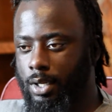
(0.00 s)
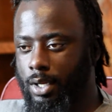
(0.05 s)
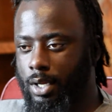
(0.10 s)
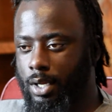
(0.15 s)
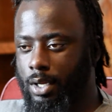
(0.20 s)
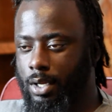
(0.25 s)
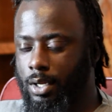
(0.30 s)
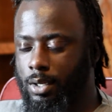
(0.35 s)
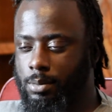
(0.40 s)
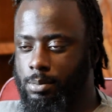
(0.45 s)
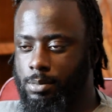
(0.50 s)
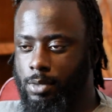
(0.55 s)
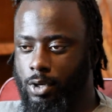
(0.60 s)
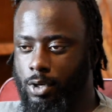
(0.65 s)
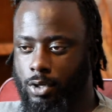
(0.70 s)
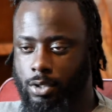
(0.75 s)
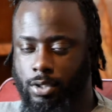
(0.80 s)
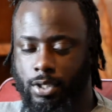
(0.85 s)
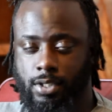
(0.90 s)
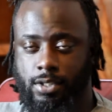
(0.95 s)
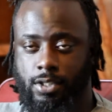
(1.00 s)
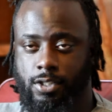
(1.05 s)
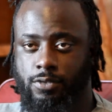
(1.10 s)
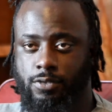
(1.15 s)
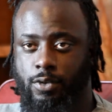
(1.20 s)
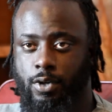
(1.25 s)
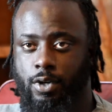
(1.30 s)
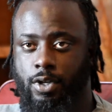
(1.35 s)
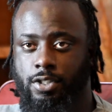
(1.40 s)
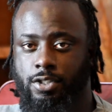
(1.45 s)
on us as
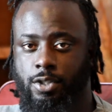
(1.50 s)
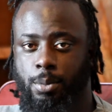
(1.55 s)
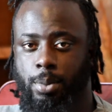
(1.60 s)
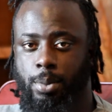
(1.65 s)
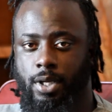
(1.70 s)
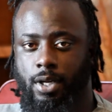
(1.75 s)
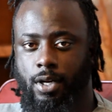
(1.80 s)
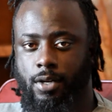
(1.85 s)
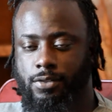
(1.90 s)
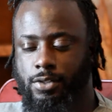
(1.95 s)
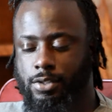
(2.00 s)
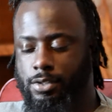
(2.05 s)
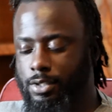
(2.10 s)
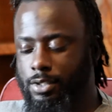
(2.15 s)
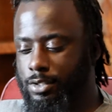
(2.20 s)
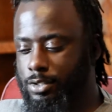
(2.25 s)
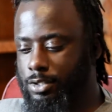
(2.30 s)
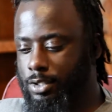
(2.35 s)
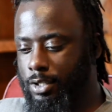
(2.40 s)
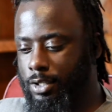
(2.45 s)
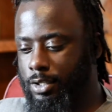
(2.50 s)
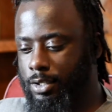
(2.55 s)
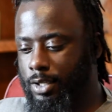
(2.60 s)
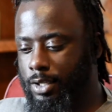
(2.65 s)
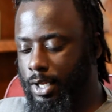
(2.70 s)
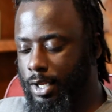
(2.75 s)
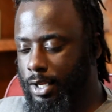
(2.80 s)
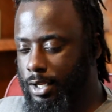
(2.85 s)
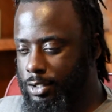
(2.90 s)
far as the playoffs is concerned.